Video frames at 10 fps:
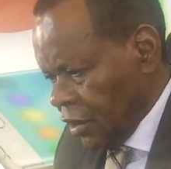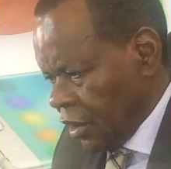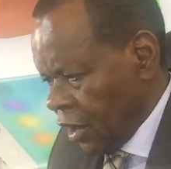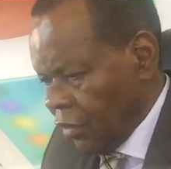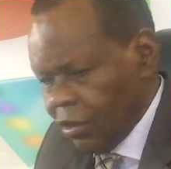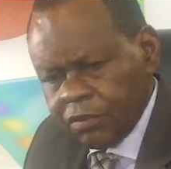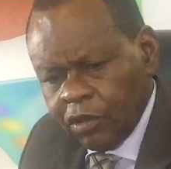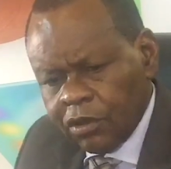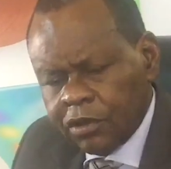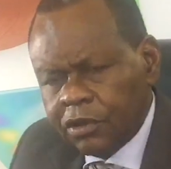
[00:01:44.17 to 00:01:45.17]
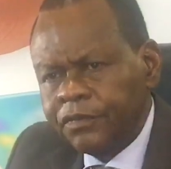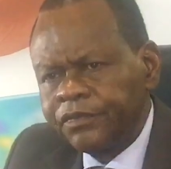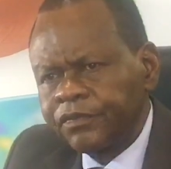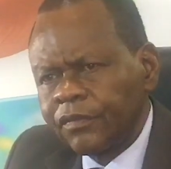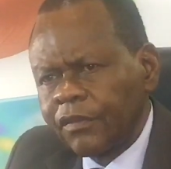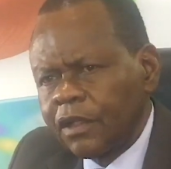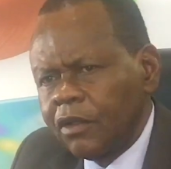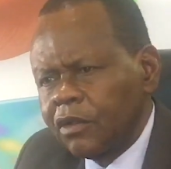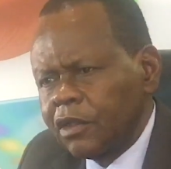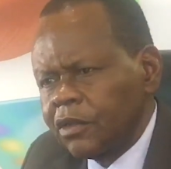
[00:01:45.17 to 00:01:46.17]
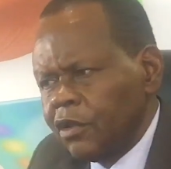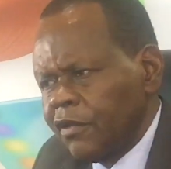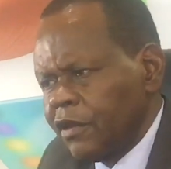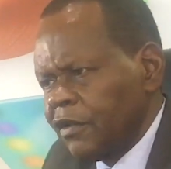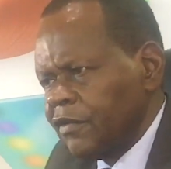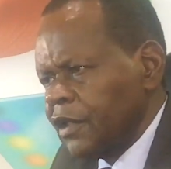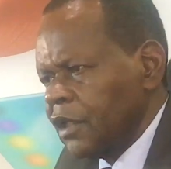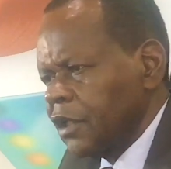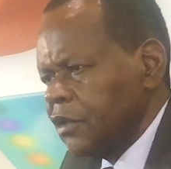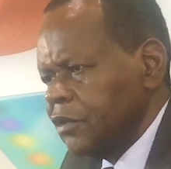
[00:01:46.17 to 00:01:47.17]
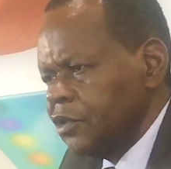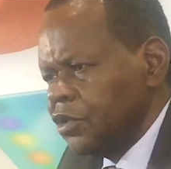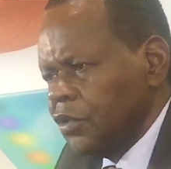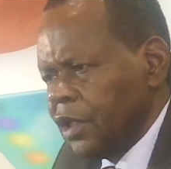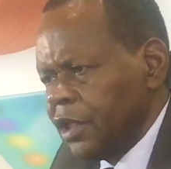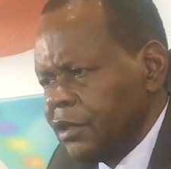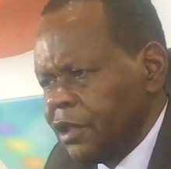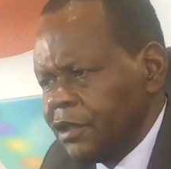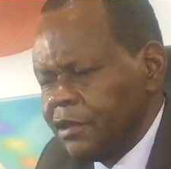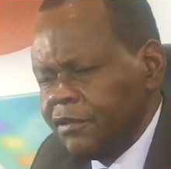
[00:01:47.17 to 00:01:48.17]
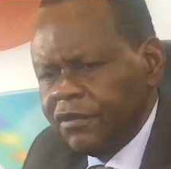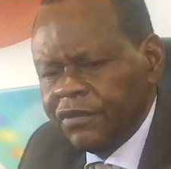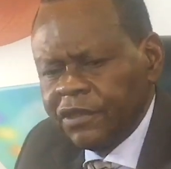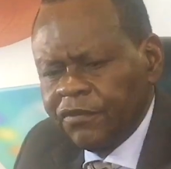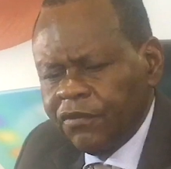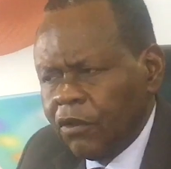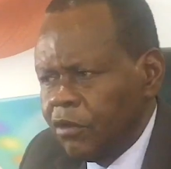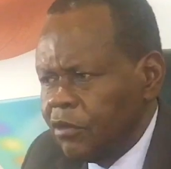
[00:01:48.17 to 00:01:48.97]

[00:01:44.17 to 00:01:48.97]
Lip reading: I was born on the 12th of July 1954,